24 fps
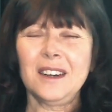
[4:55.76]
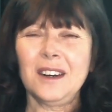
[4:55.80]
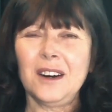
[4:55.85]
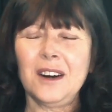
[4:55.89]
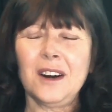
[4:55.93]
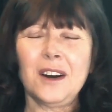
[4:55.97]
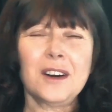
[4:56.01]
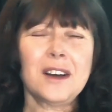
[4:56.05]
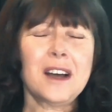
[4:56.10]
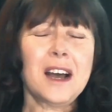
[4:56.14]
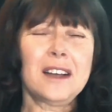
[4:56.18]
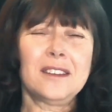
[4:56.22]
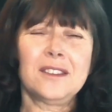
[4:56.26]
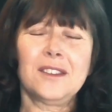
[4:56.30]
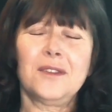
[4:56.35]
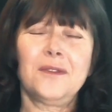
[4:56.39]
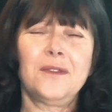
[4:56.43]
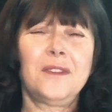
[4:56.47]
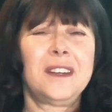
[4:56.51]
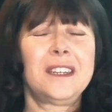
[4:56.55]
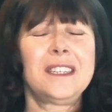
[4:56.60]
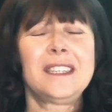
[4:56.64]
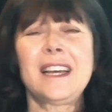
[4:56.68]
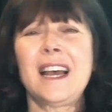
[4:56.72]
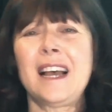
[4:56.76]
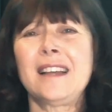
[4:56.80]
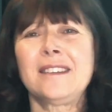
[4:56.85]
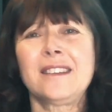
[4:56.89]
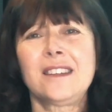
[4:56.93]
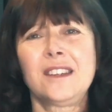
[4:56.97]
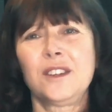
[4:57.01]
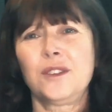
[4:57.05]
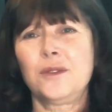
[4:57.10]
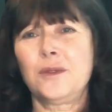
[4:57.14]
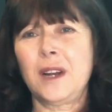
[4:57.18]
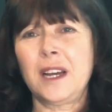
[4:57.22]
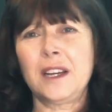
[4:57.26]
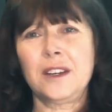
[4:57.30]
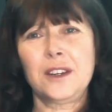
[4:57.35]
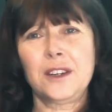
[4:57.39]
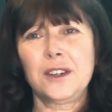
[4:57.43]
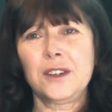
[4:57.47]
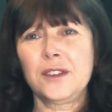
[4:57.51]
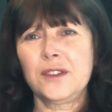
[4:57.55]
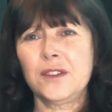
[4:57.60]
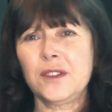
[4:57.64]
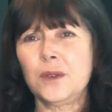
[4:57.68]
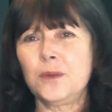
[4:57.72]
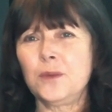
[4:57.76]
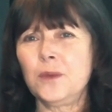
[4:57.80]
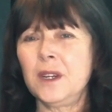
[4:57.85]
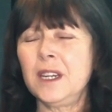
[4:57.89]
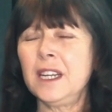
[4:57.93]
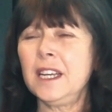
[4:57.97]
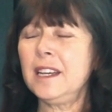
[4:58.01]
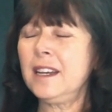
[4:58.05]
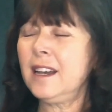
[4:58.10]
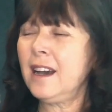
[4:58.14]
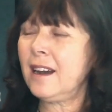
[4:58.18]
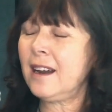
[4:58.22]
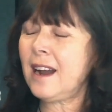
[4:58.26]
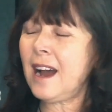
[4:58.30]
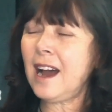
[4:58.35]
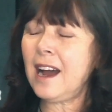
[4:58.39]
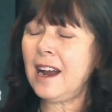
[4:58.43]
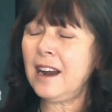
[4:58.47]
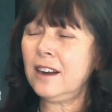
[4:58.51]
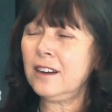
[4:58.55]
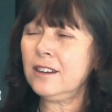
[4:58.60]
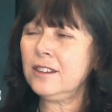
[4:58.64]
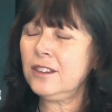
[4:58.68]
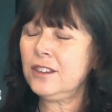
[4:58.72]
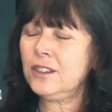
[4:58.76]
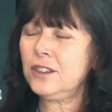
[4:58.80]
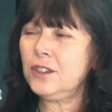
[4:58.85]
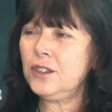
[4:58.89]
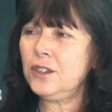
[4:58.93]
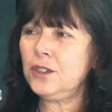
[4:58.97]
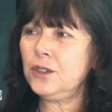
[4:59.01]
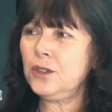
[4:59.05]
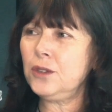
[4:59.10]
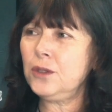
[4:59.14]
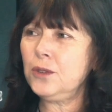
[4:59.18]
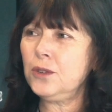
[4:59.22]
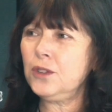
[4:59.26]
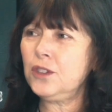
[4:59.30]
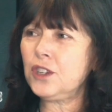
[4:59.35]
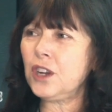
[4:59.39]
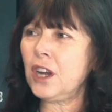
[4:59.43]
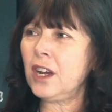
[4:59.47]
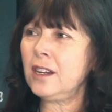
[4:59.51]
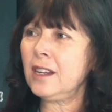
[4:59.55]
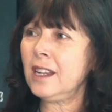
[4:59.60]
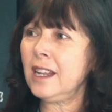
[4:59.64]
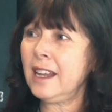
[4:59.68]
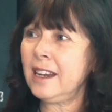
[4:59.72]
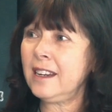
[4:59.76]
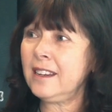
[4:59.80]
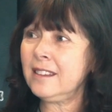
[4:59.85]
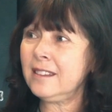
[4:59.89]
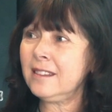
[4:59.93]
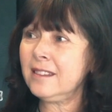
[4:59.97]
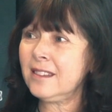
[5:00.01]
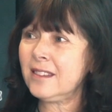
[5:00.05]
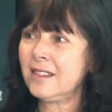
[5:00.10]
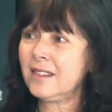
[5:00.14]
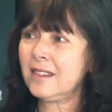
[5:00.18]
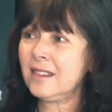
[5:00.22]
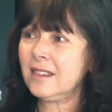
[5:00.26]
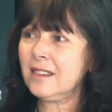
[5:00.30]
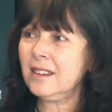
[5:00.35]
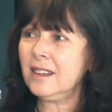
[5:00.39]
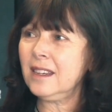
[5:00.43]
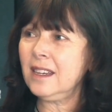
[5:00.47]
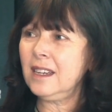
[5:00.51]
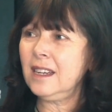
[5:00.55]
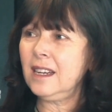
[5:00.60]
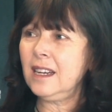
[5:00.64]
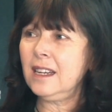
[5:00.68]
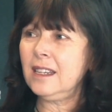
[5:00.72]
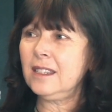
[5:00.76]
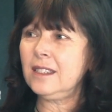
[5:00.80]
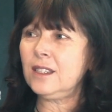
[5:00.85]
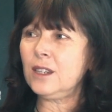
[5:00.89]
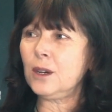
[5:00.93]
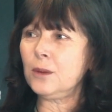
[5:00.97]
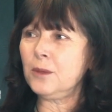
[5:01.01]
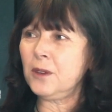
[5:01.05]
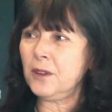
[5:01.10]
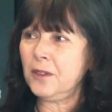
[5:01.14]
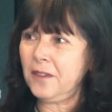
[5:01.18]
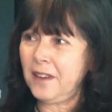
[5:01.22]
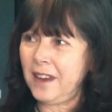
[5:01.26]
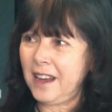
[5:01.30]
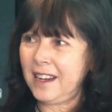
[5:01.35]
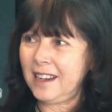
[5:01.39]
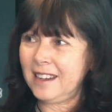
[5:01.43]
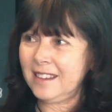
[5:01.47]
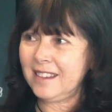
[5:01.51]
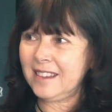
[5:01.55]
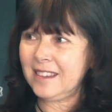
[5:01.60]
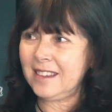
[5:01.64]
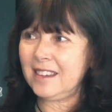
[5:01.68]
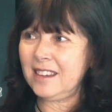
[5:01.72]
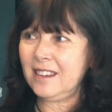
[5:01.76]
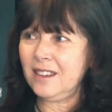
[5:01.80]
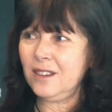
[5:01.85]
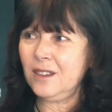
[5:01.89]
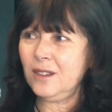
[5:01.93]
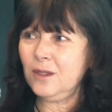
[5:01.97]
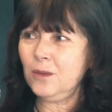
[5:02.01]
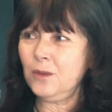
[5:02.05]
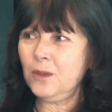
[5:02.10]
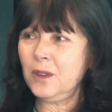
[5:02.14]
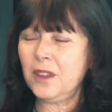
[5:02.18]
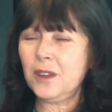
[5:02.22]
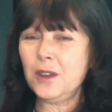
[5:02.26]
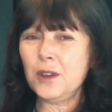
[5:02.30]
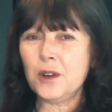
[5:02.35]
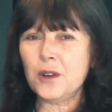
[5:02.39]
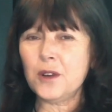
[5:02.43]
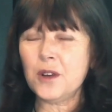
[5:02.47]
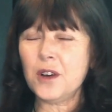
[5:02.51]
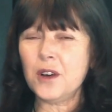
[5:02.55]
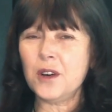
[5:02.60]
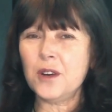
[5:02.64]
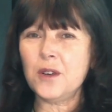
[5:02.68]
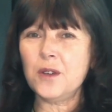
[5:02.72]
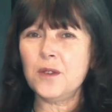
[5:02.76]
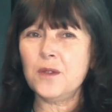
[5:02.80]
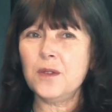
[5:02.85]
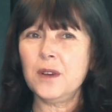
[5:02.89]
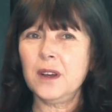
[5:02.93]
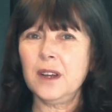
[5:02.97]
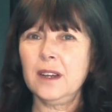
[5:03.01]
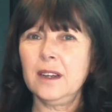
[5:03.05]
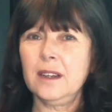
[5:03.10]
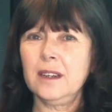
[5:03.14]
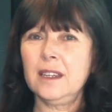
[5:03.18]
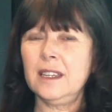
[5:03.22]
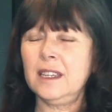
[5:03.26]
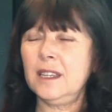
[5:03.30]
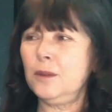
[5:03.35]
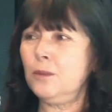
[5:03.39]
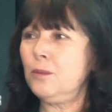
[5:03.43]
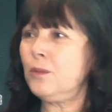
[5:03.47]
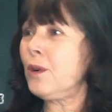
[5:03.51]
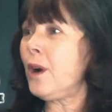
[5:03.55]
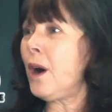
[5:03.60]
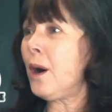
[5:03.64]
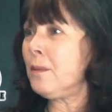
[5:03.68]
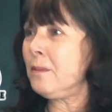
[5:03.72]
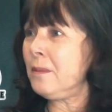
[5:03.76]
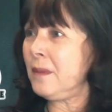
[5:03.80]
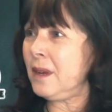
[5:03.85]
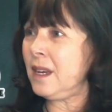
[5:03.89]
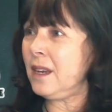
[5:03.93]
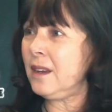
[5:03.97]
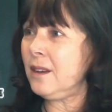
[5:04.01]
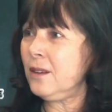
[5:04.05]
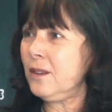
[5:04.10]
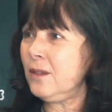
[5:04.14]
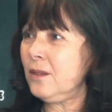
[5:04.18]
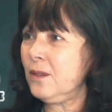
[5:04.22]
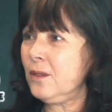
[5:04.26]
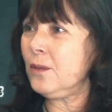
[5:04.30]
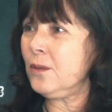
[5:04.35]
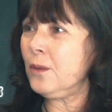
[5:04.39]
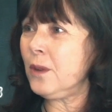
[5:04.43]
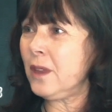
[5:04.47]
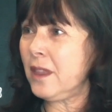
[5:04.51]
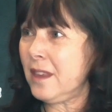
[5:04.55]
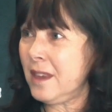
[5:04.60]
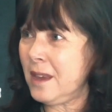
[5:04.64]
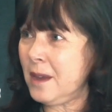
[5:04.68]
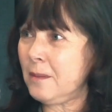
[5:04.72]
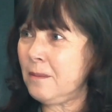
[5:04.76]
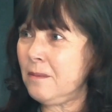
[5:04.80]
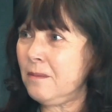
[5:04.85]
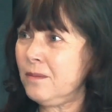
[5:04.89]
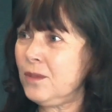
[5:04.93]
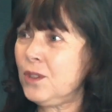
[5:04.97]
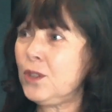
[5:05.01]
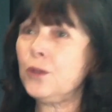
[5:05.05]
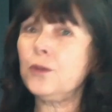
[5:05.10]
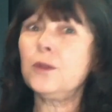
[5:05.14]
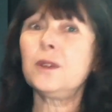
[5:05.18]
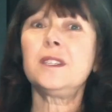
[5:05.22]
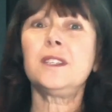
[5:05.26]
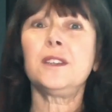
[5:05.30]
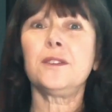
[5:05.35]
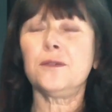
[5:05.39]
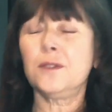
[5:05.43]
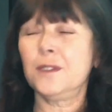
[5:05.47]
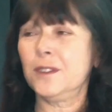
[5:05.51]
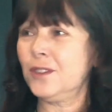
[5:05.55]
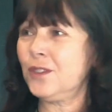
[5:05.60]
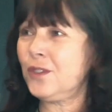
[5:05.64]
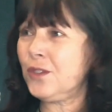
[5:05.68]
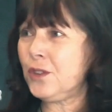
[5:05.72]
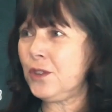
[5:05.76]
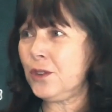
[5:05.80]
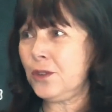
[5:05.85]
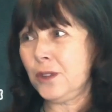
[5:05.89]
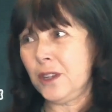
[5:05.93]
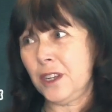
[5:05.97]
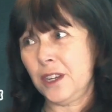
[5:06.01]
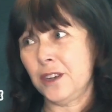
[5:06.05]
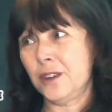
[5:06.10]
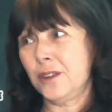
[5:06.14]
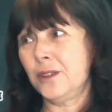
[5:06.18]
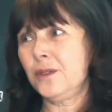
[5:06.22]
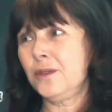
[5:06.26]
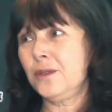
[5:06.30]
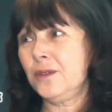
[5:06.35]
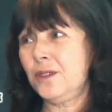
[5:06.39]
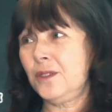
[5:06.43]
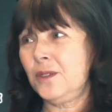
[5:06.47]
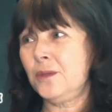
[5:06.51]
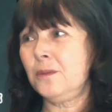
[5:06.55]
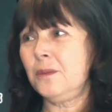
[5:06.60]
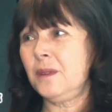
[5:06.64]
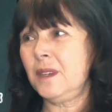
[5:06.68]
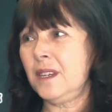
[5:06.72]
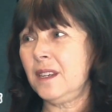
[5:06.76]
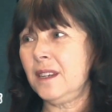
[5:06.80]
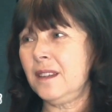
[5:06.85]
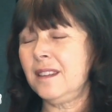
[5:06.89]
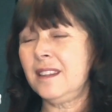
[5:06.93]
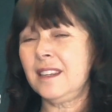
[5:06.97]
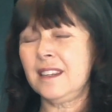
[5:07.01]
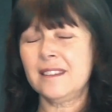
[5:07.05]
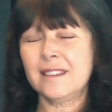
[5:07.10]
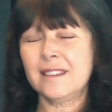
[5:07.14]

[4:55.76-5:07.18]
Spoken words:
all kinds of fantastic records. And when he got hired to do John Lennon's Double Fantasy with Yoko, he brought me with him to a different studio to be the